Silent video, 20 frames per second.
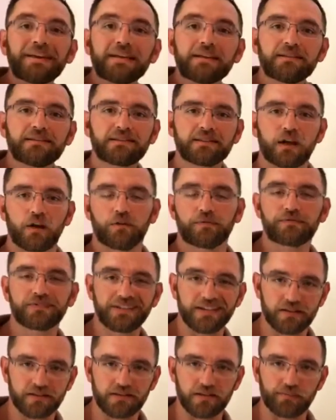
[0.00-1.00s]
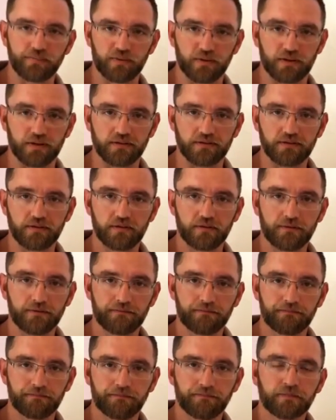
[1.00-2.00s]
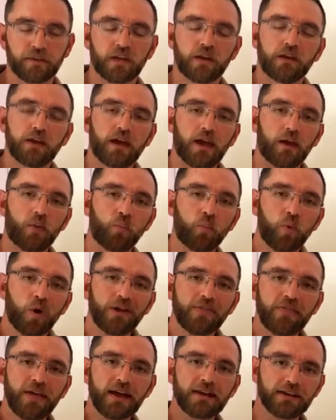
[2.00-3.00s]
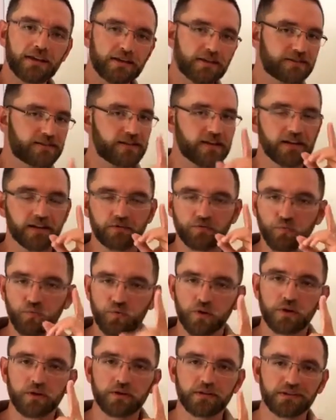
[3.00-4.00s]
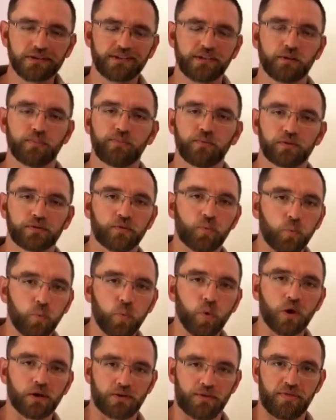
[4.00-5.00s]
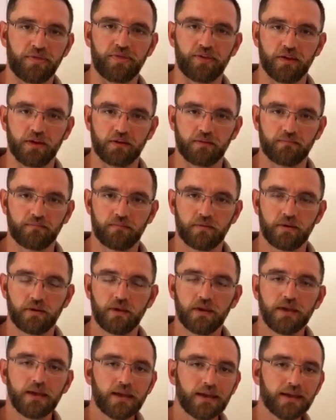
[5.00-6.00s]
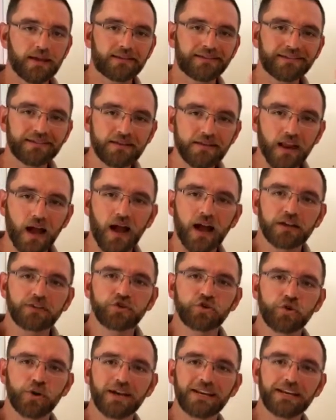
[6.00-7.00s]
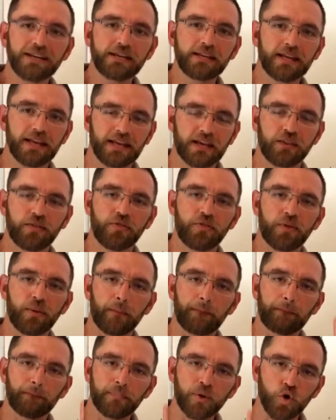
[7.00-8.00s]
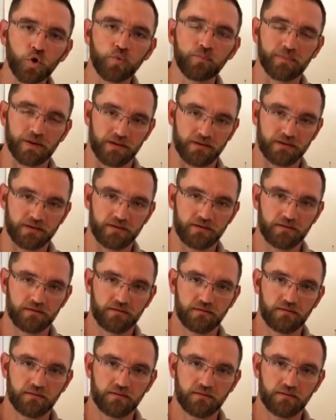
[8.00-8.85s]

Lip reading: be self-disciplined? And what that is, it's really simple. It's one thing. It's not trading in the moment